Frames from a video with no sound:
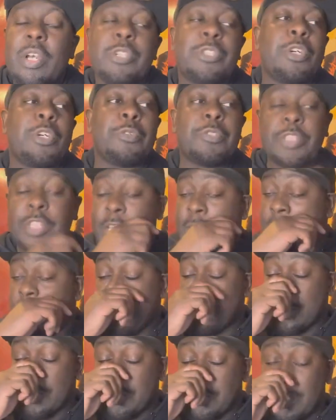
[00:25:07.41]
So she
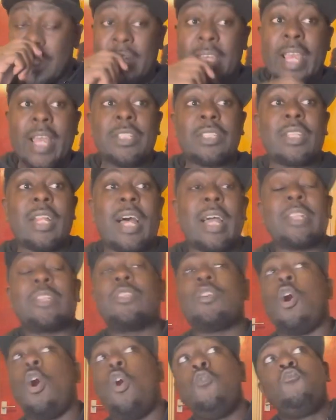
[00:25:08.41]
goes and she gets like
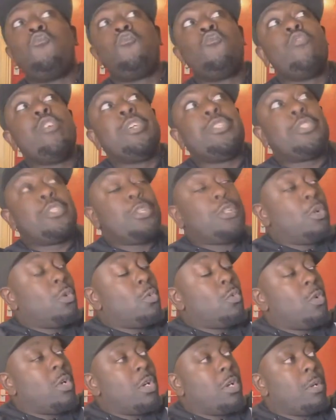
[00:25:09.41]
the
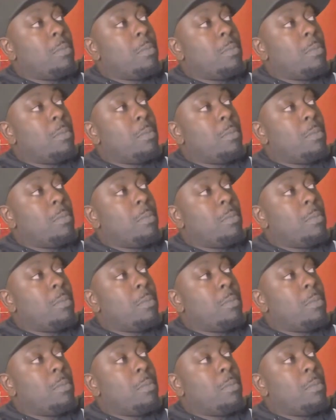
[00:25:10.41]
original